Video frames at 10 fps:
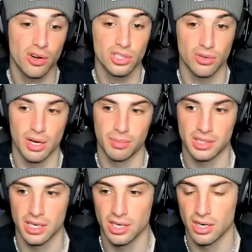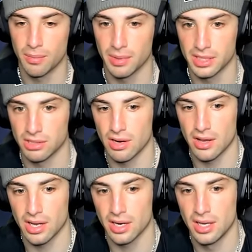also help us out here up against
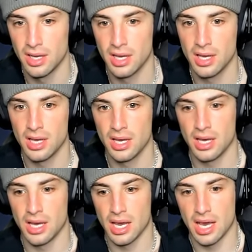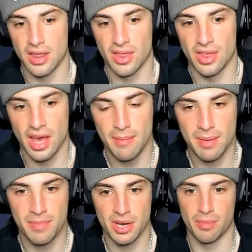Groudon. And that
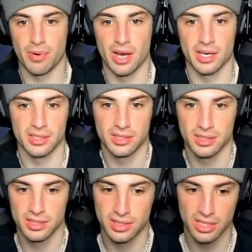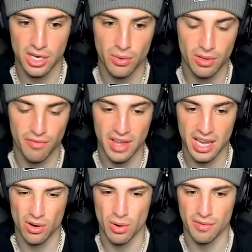might be our play. Just go into Fake
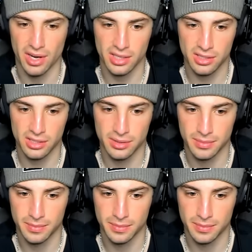Out Quiver Dance.